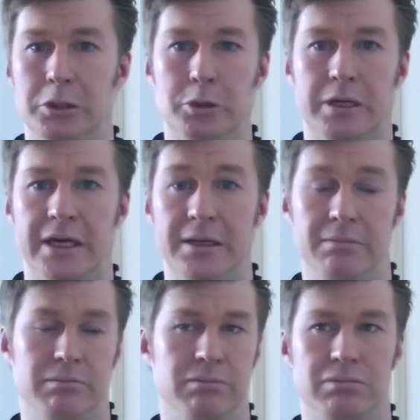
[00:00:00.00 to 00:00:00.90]
Okay,
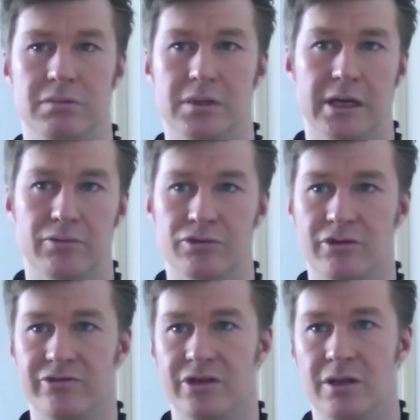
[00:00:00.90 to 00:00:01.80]
that was
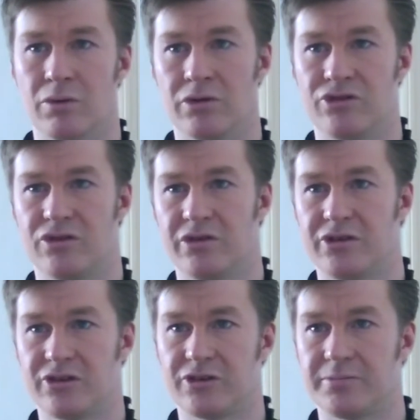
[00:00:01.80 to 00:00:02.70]
obviously the wrong
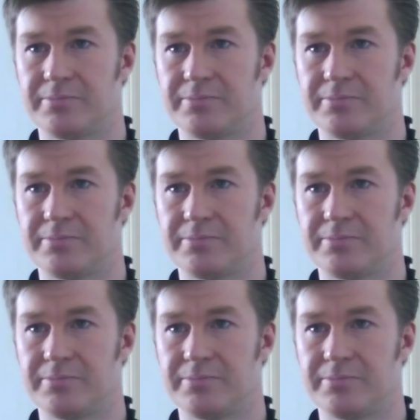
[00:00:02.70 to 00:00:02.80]
choice.